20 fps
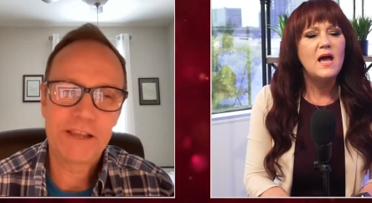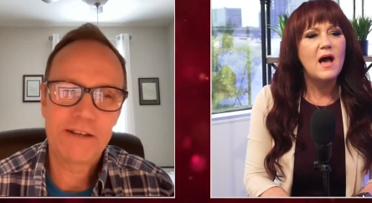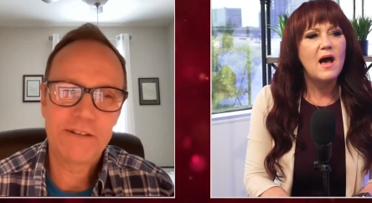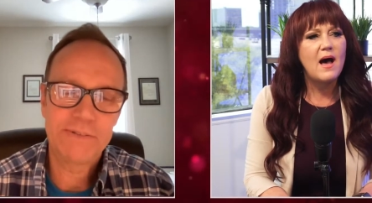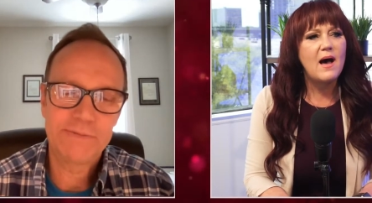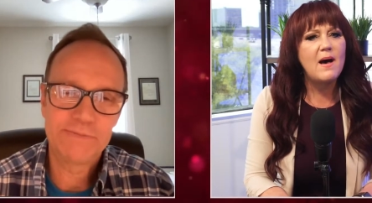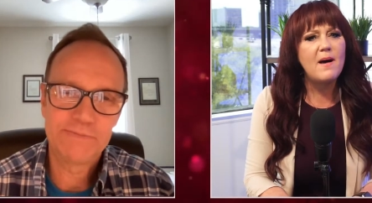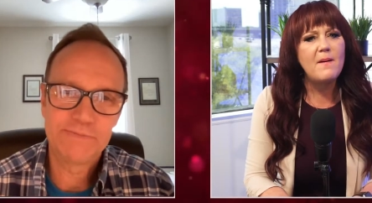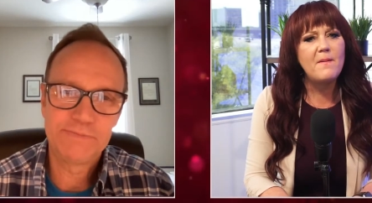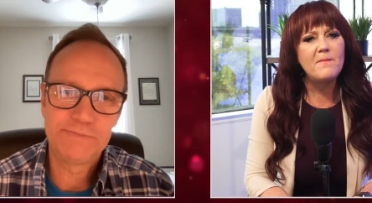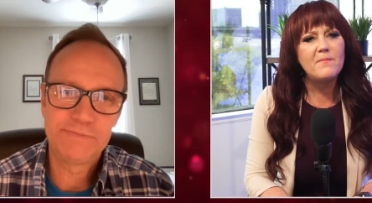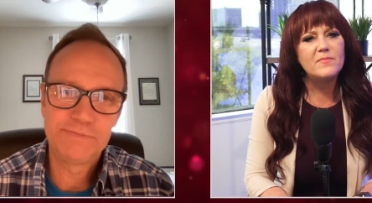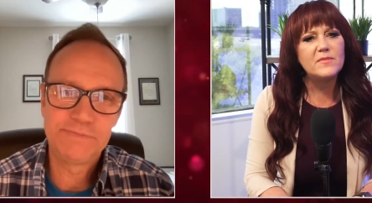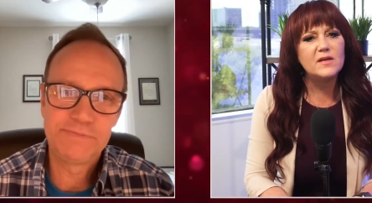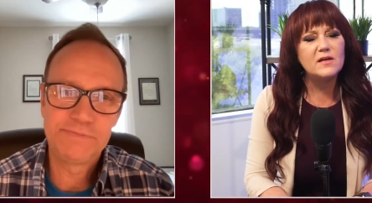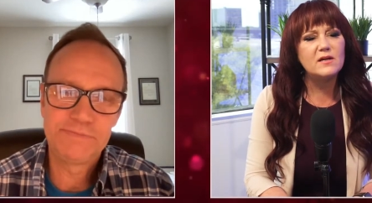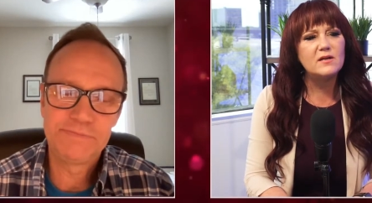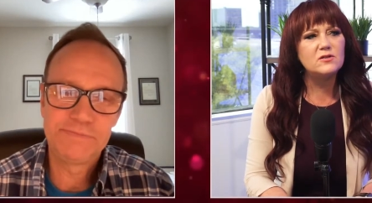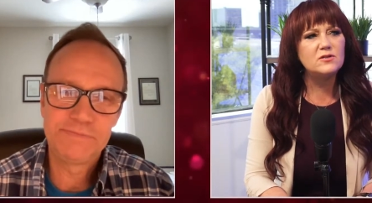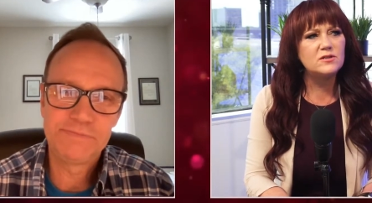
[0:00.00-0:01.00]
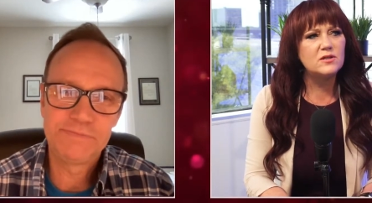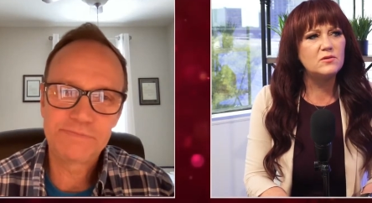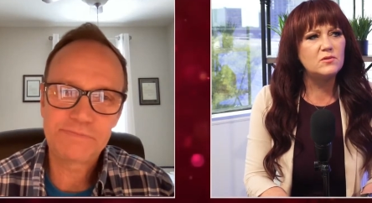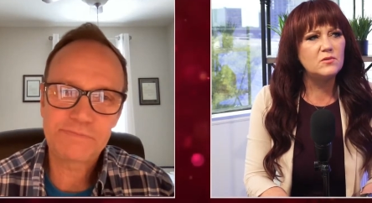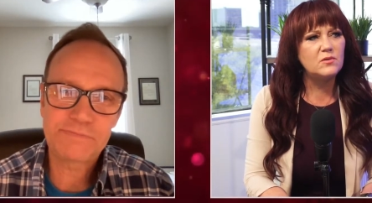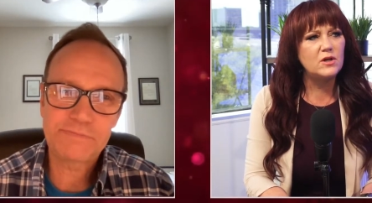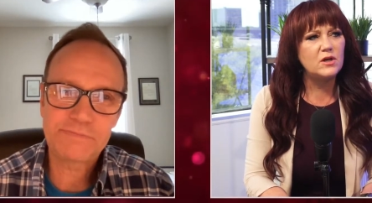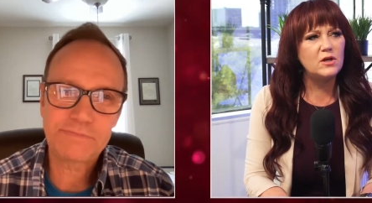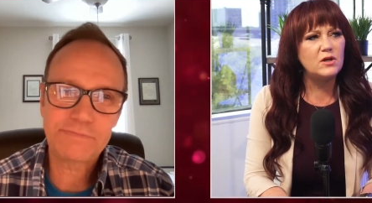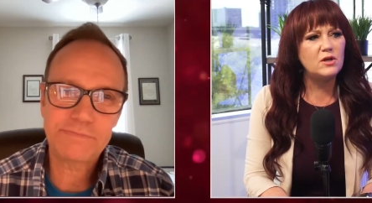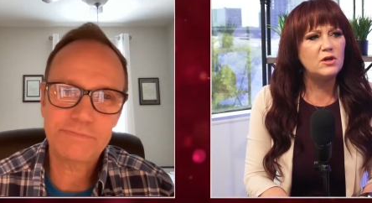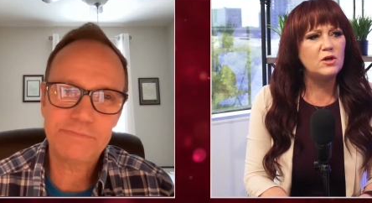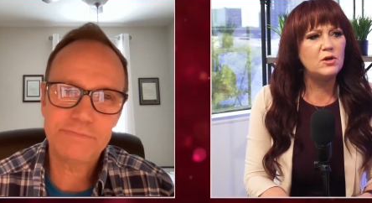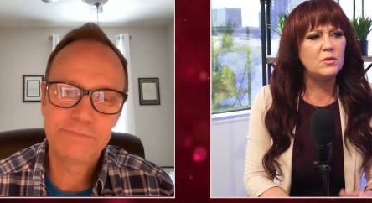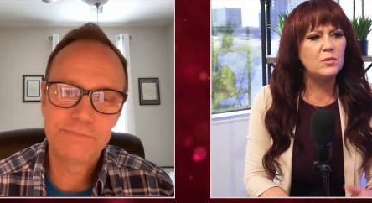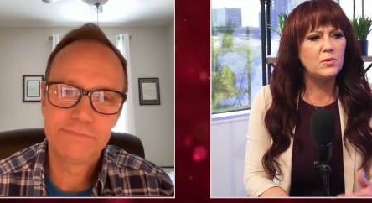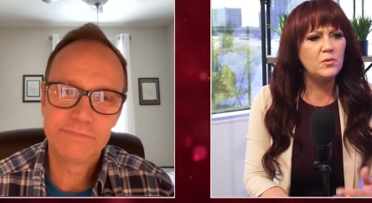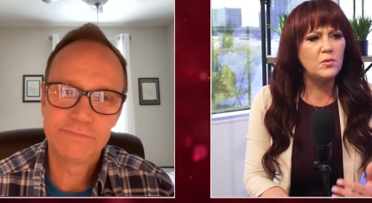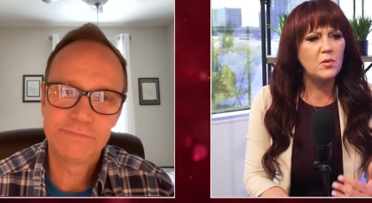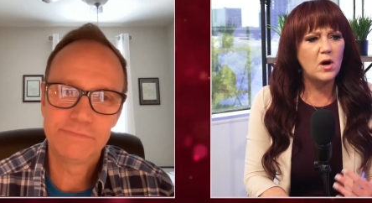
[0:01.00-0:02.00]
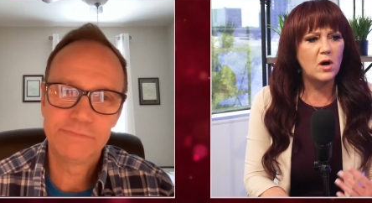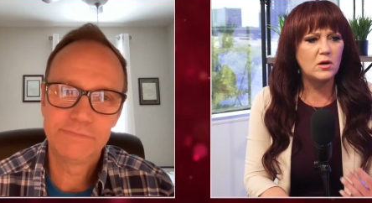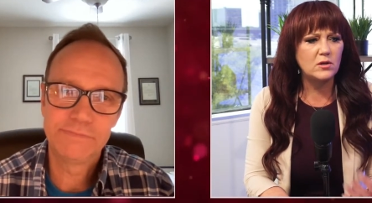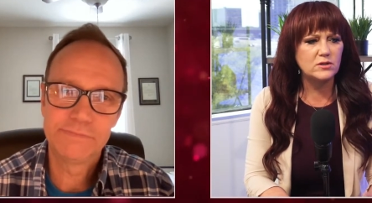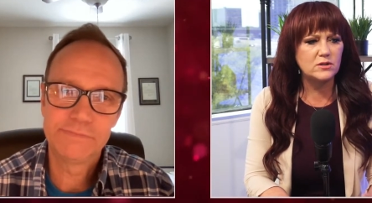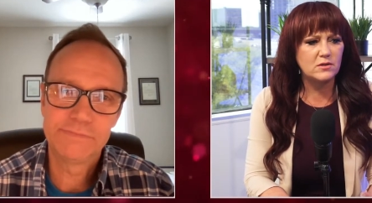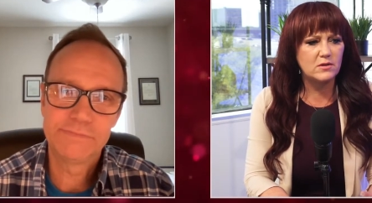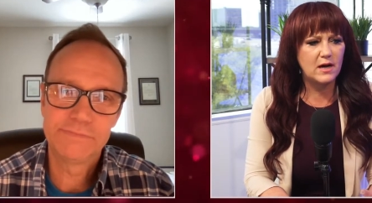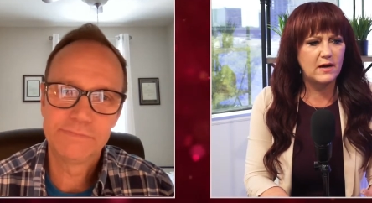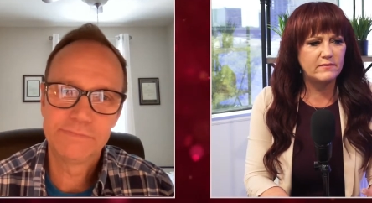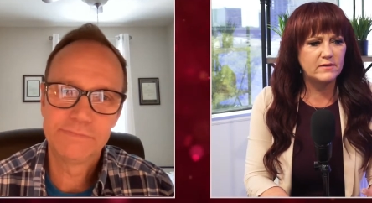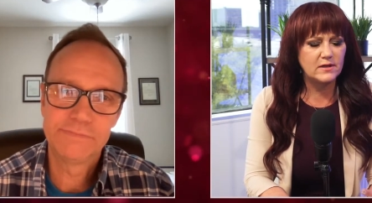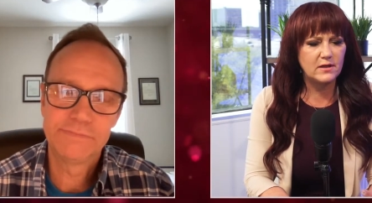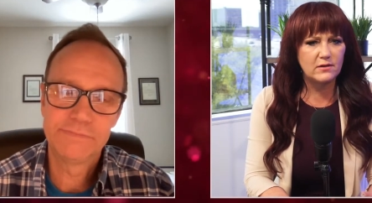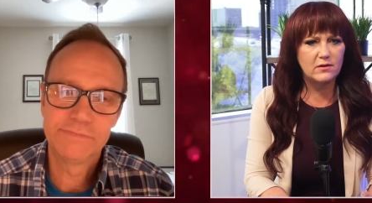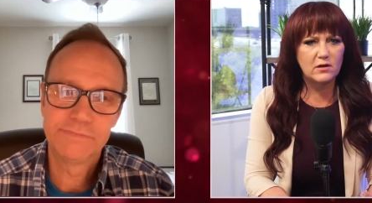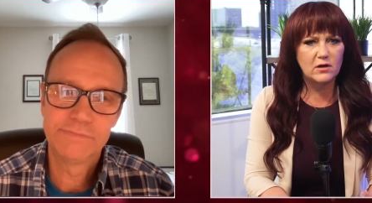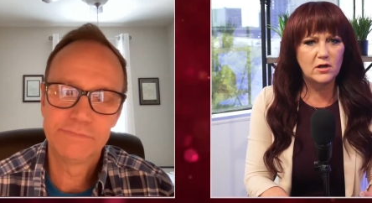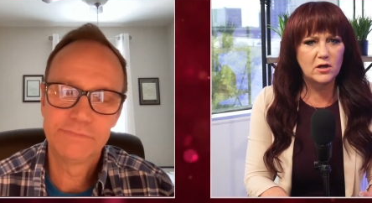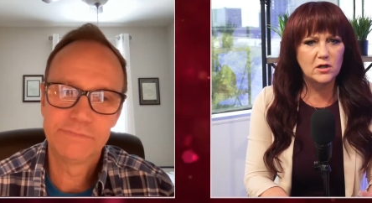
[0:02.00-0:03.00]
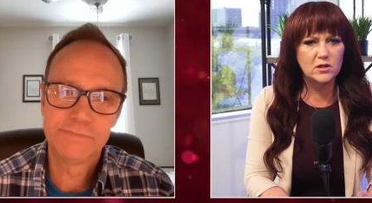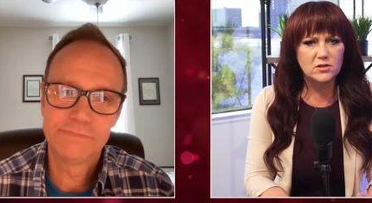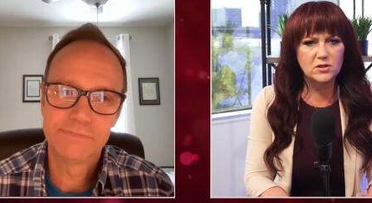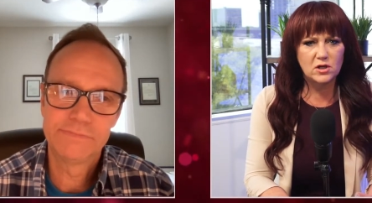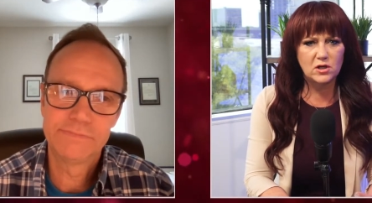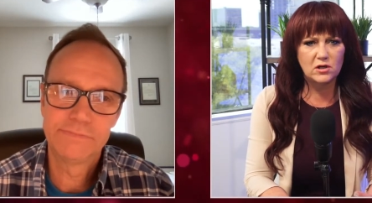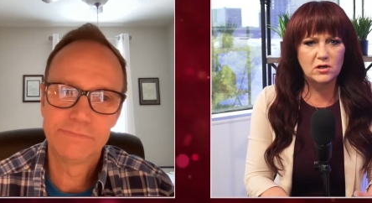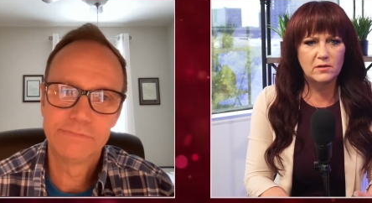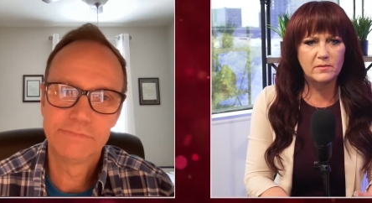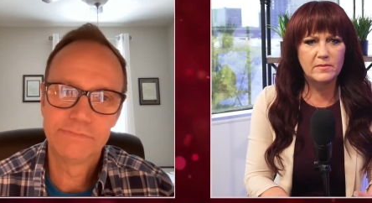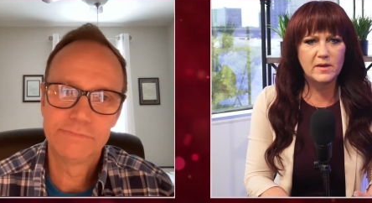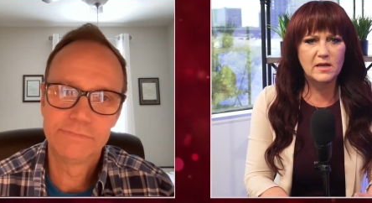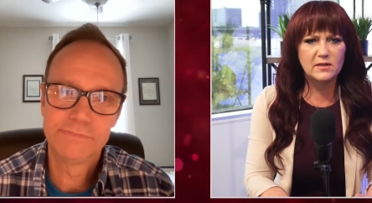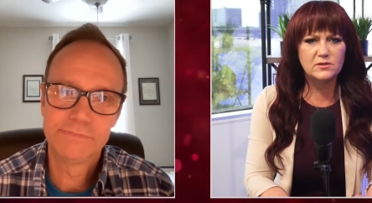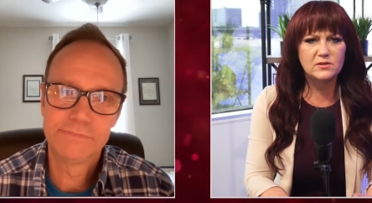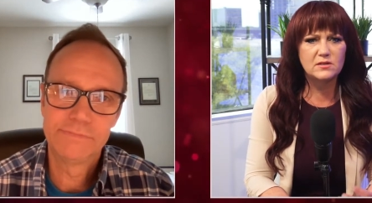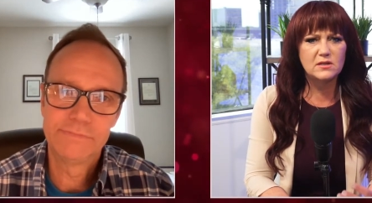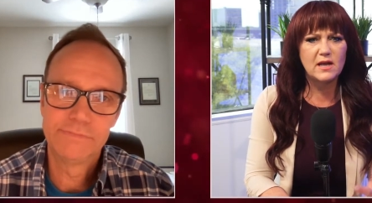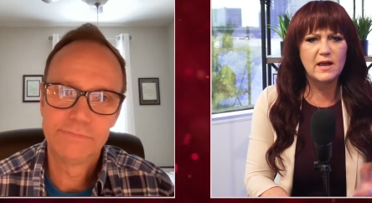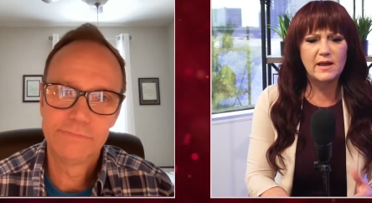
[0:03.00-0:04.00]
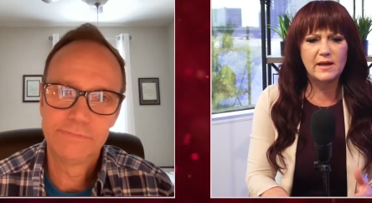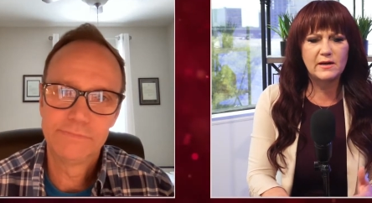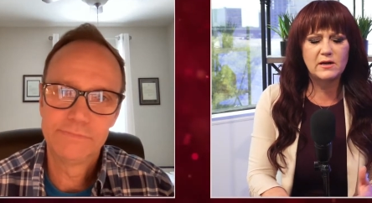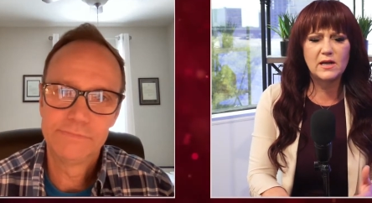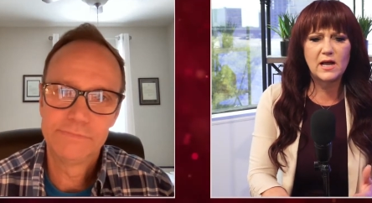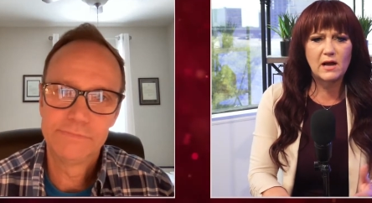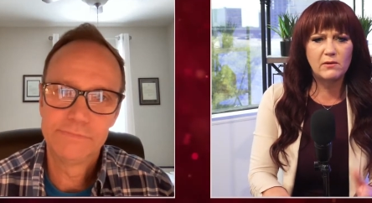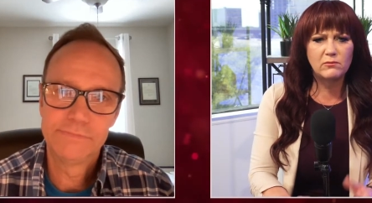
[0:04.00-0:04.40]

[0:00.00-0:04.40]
Speaker 1: Um, So you also have another term, and I